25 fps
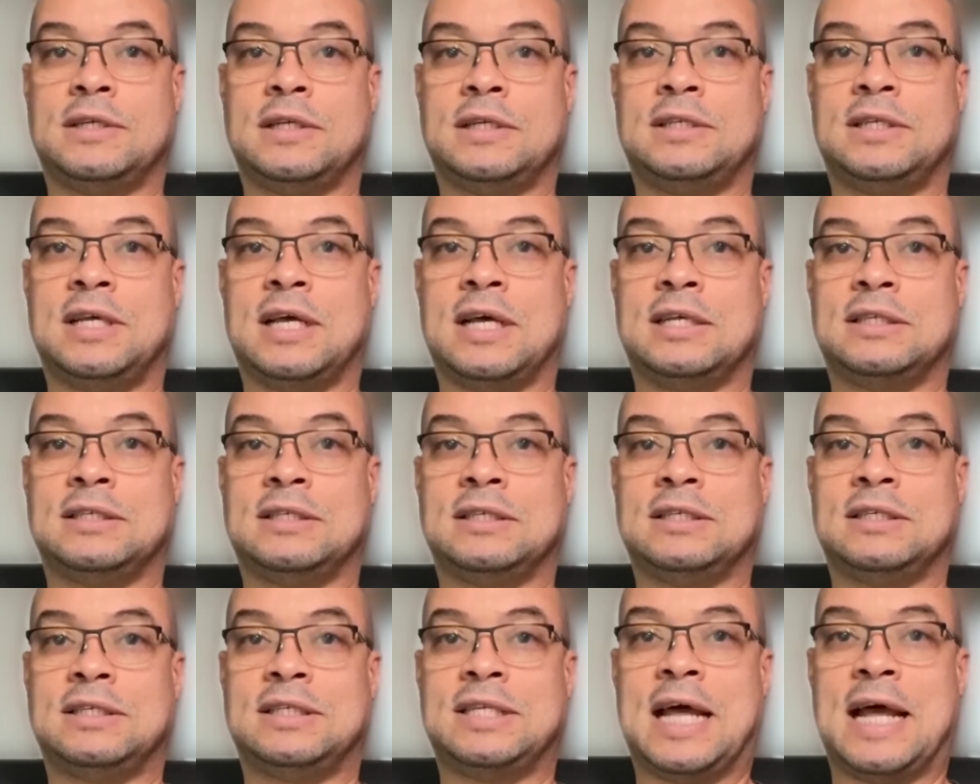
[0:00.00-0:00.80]
It tells
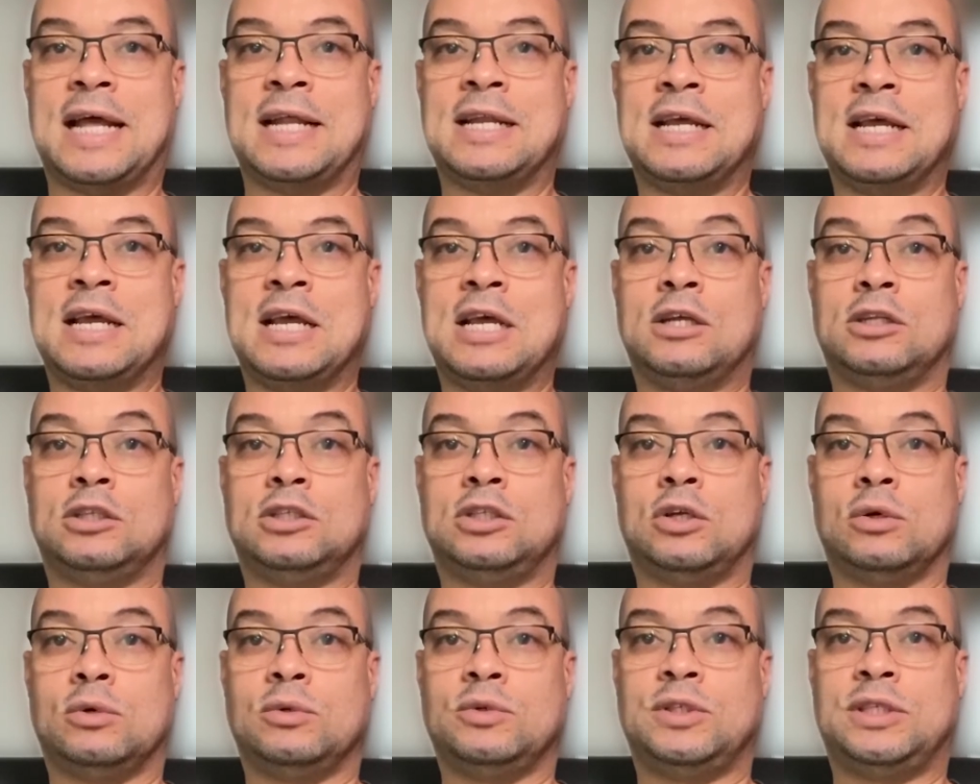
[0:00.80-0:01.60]
us
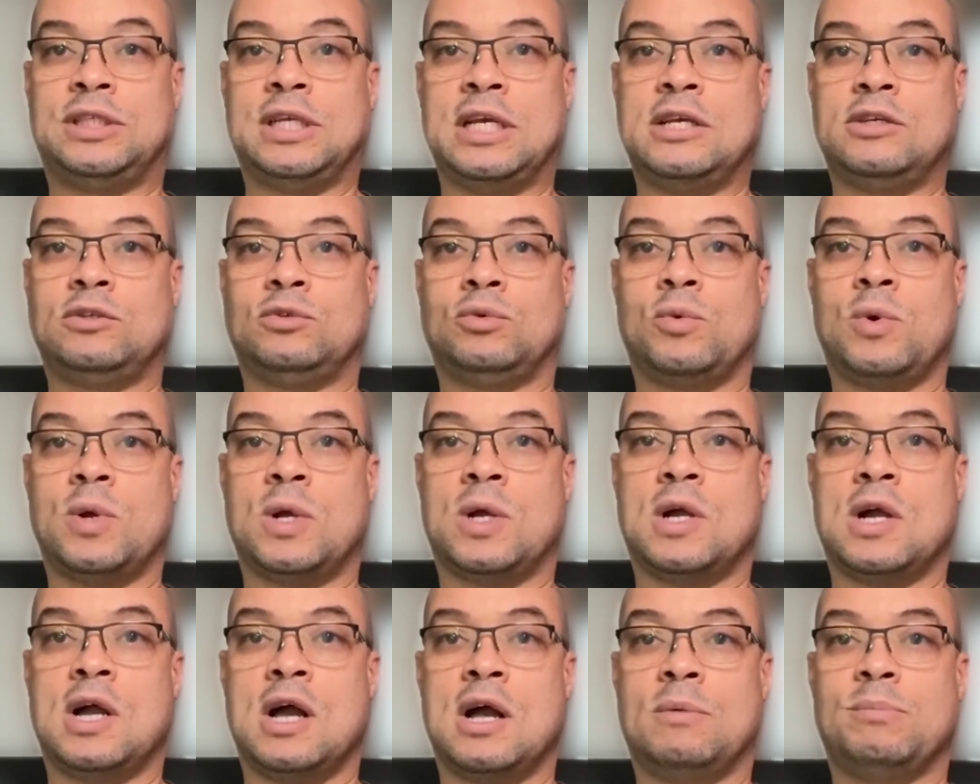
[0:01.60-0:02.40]
that those days were
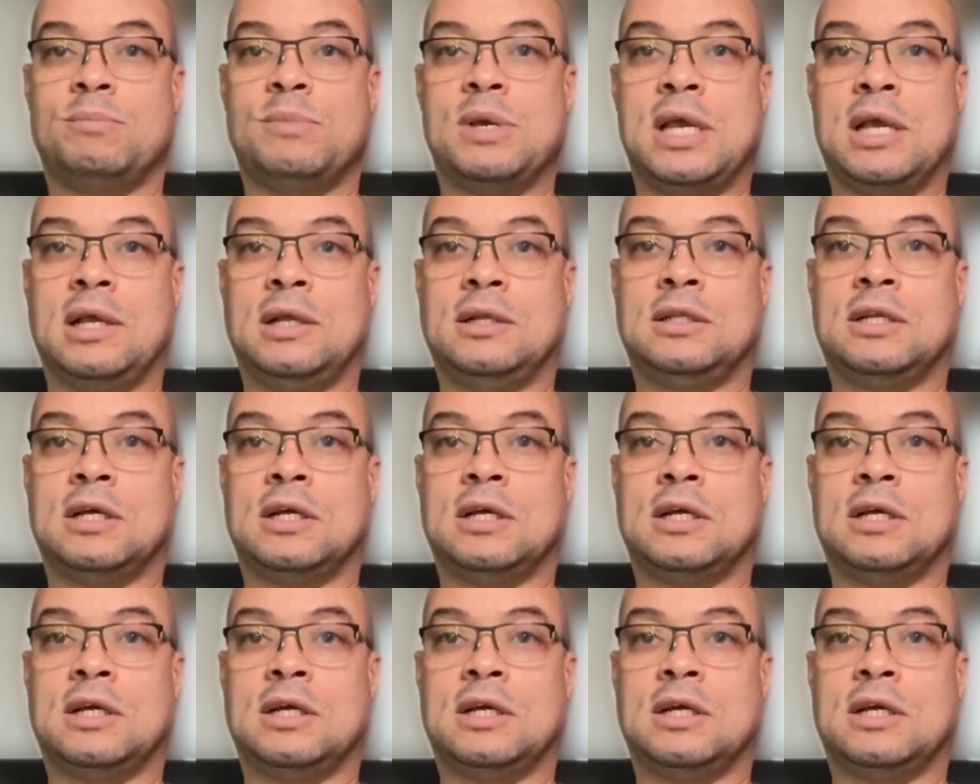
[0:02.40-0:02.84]
coming.